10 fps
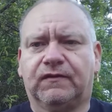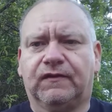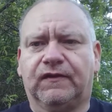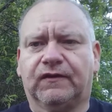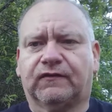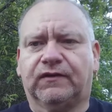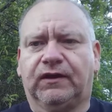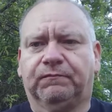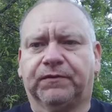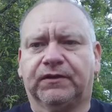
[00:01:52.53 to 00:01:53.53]
this
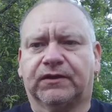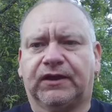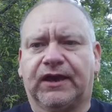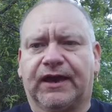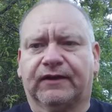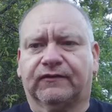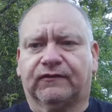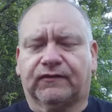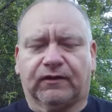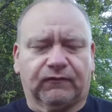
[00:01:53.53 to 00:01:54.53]
deep into the axe
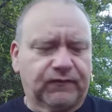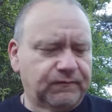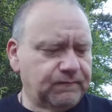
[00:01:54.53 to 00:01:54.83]
itself.